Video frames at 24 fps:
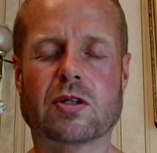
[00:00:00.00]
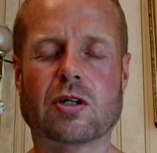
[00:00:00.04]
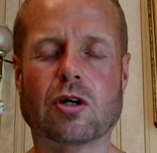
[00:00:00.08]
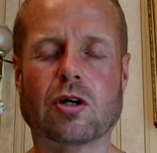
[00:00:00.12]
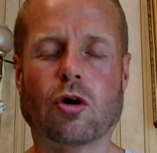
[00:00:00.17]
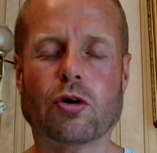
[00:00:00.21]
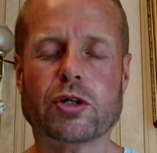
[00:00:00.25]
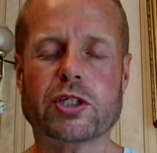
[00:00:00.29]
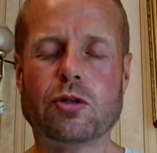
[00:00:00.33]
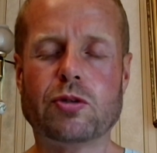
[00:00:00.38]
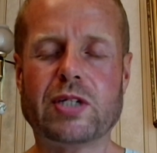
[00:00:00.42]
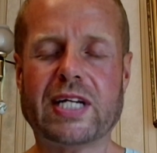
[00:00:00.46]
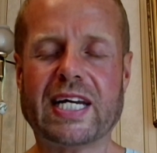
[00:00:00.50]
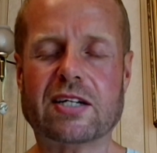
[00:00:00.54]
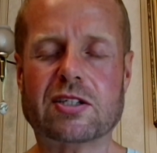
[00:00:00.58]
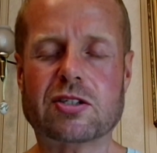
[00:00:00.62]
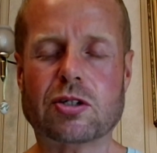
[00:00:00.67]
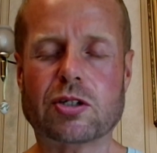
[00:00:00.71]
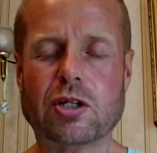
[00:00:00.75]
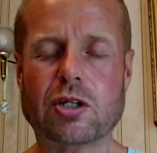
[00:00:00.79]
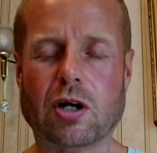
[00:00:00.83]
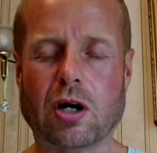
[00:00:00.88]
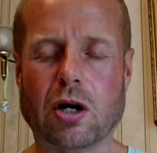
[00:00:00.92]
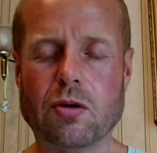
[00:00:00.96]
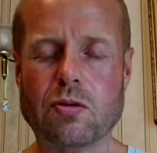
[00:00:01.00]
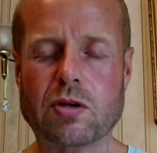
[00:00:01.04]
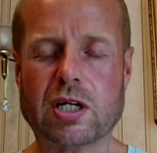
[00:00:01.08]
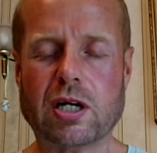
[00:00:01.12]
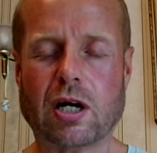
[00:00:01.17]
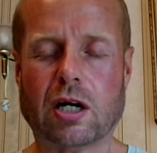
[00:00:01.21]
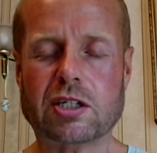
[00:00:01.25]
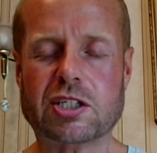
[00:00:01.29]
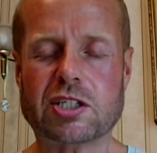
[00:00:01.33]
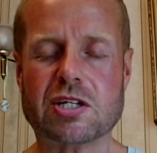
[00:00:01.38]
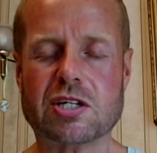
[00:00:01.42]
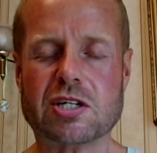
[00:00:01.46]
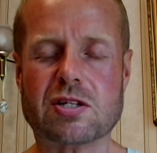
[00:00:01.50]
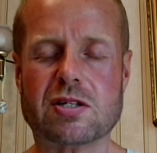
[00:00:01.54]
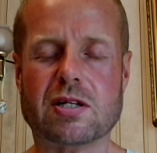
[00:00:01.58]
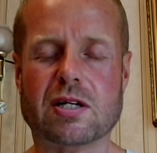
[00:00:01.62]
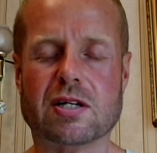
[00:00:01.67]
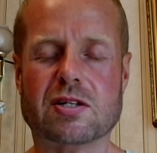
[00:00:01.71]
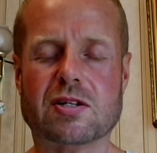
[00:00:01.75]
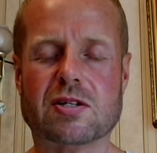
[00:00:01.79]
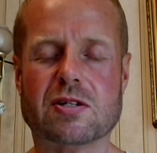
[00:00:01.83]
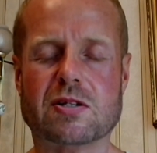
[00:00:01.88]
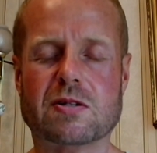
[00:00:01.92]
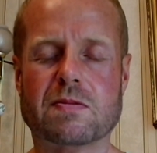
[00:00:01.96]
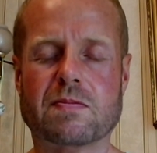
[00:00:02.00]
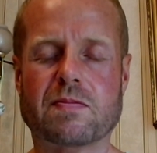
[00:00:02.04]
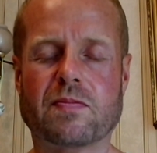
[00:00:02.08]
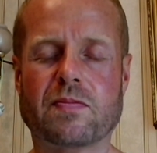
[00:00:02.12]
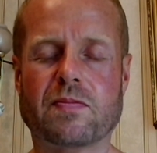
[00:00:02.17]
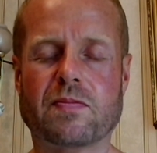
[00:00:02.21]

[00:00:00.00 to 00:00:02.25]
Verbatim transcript: all unique to your own consciousness